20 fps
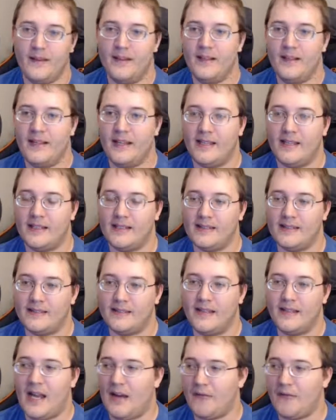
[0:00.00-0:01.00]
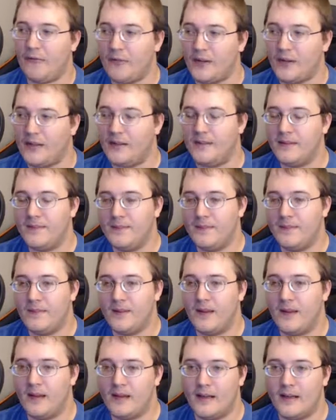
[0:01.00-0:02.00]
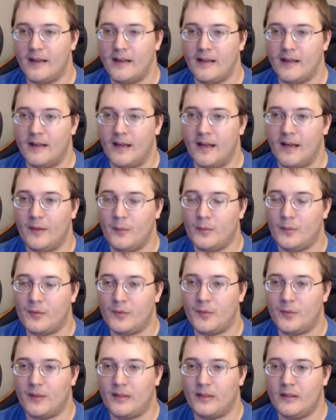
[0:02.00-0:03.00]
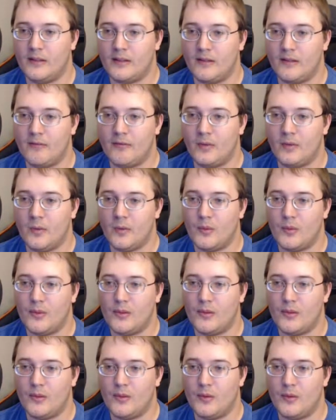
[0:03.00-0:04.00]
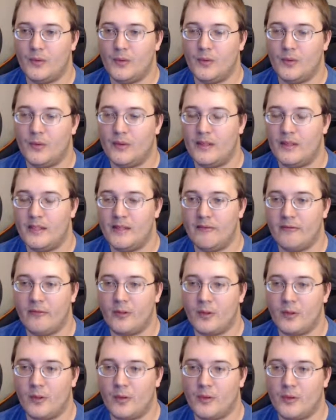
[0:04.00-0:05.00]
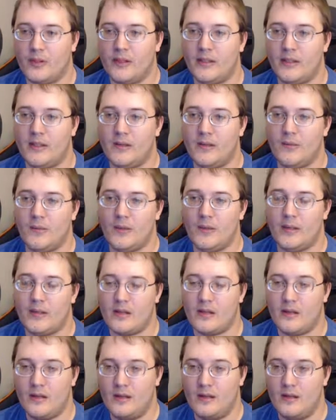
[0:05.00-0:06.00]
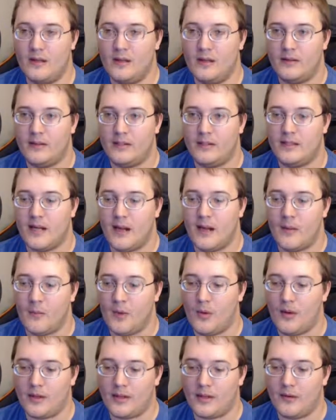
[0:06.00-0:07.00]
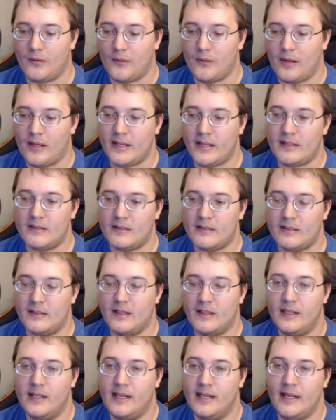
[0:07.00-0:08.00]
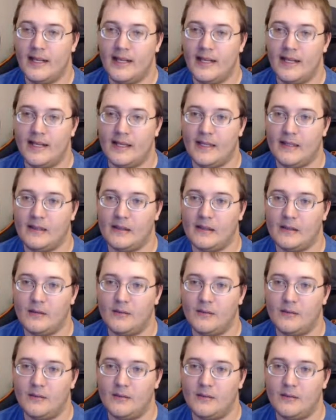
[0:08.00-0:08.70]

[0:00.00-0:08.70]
and it's not fun. I was really looking forward to the difficulty with the time walking raids and